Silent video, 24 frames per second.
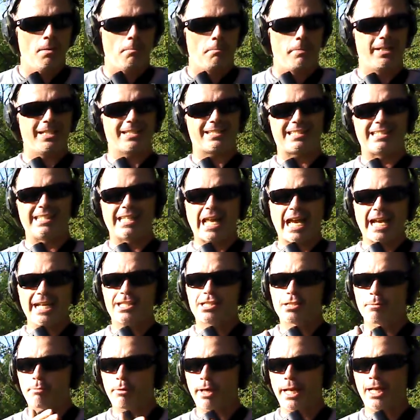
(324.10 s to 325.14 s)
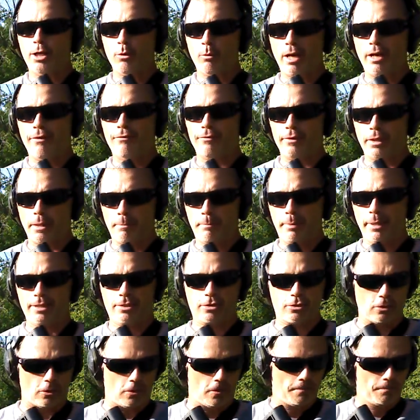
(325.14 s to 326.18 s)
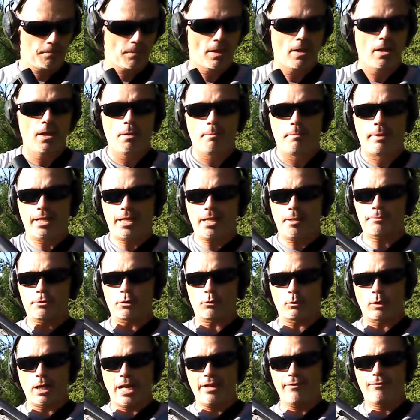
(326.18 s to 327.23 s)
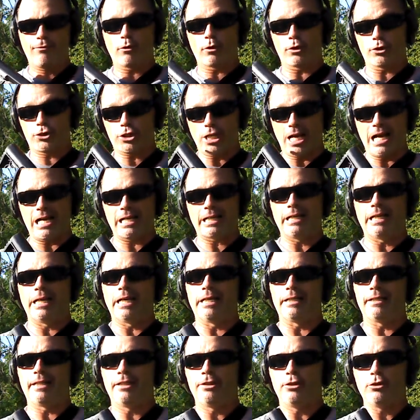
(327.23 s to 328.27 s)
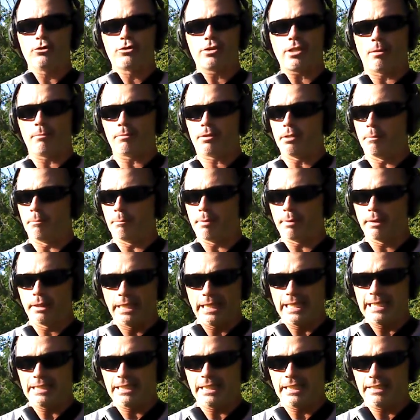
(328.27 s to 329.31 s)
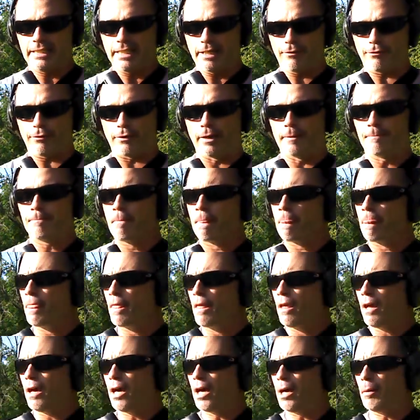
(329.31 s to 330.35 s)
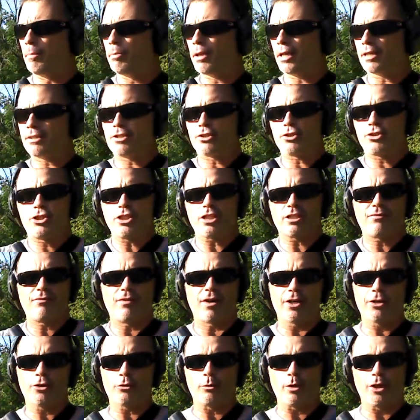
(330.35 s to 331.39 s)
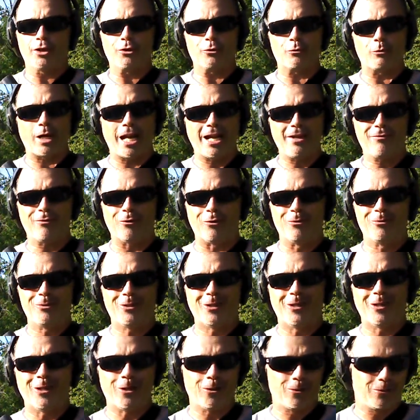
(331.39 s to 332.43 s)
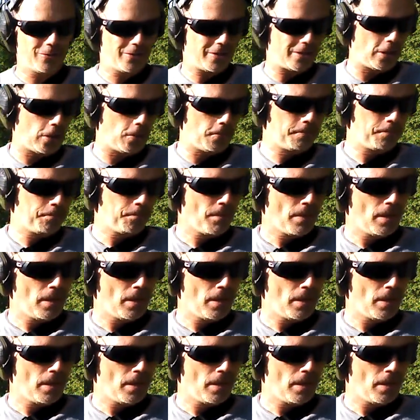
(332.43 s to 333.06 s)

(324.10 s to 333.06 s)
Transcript: But it's nice to break away from the pistol, pick up the rifle or shotgun, and do something completely different. Plus, it's just fun to run the rifle, you know. So,